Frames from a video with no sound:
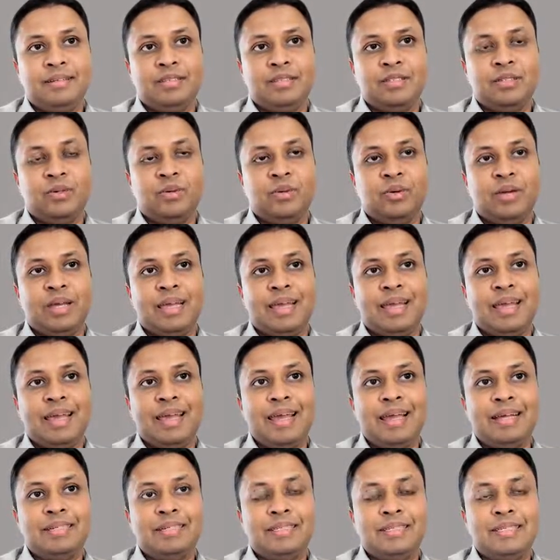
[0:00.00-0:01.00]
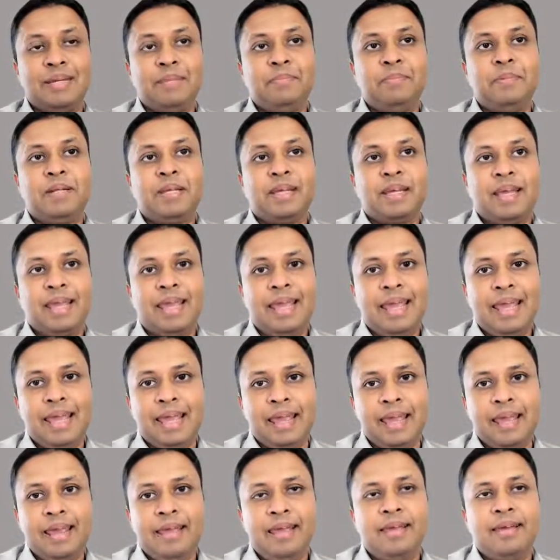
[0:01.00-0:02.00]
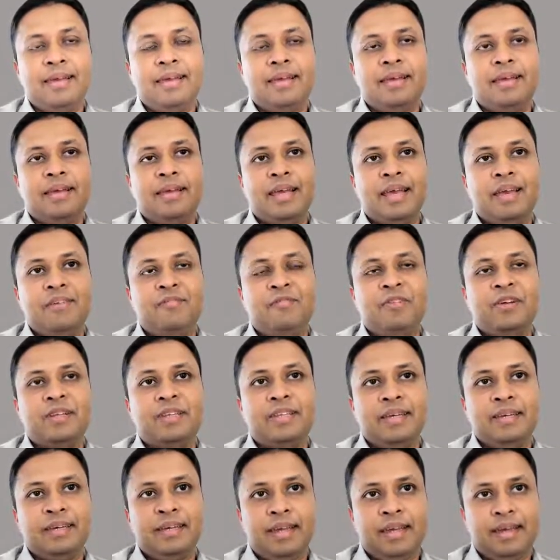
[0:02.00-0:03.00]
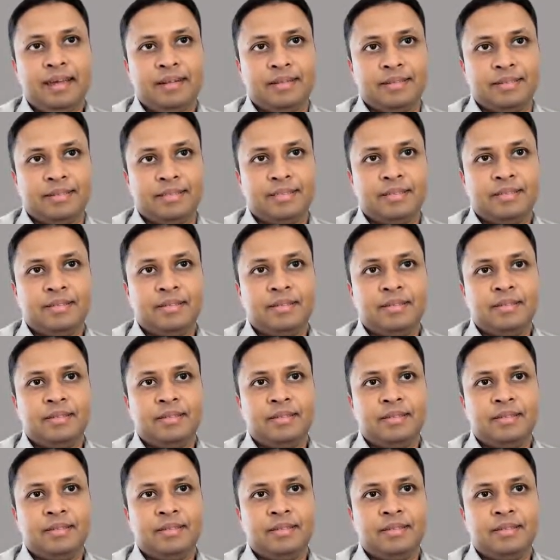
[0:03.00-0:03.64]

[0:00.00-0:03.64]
So except A, everything else.